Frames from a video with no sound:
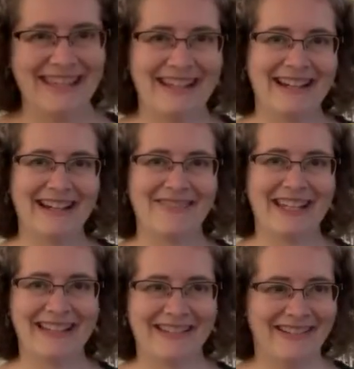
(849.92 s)
There
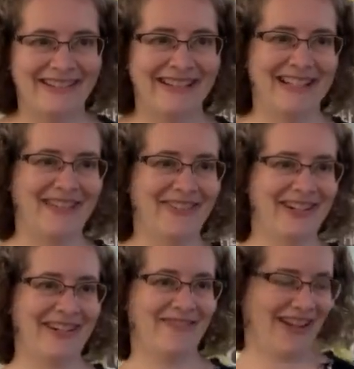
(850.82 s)
we go, a
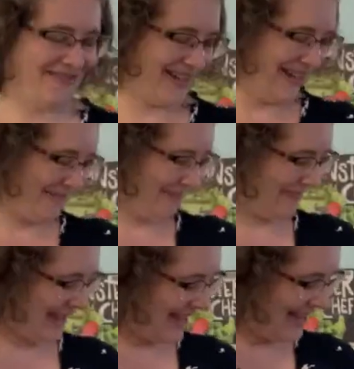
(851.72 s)
very fun one.
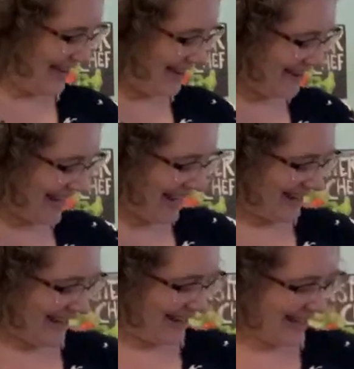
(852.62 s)

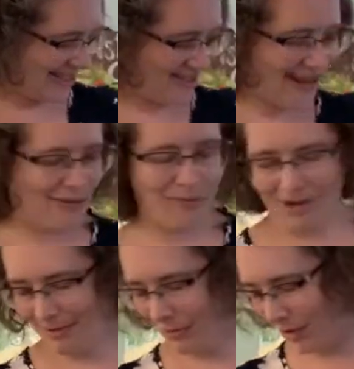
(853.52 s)
Okay, and let's try
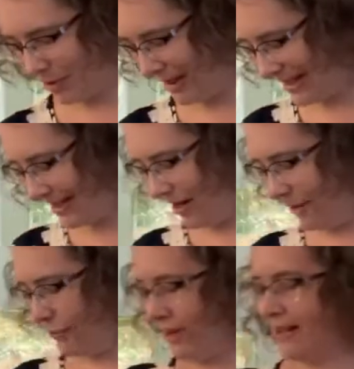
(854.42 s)
one more quick
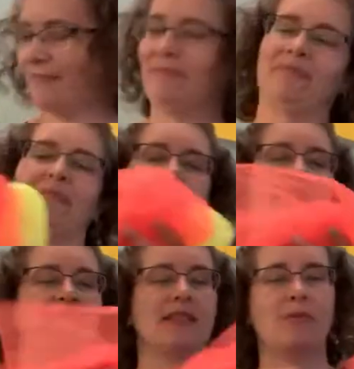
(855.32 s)
scarf one.
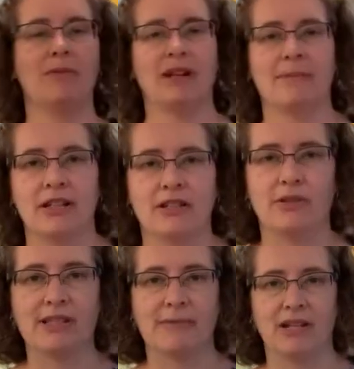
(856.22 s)
And this one, what I'm going to
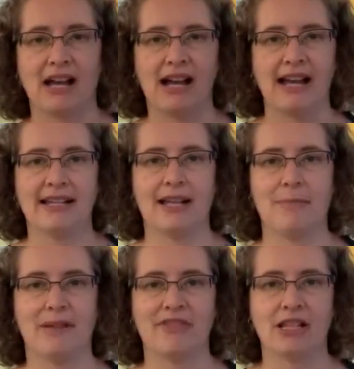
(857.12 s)
do is I'm going to hide a
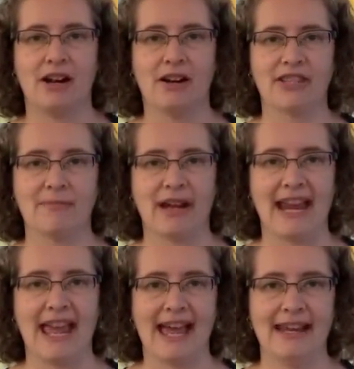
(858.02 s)
couple of scarves in my
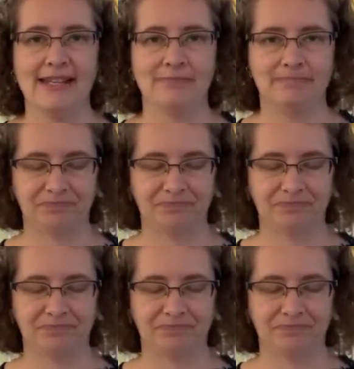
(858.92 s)
hand,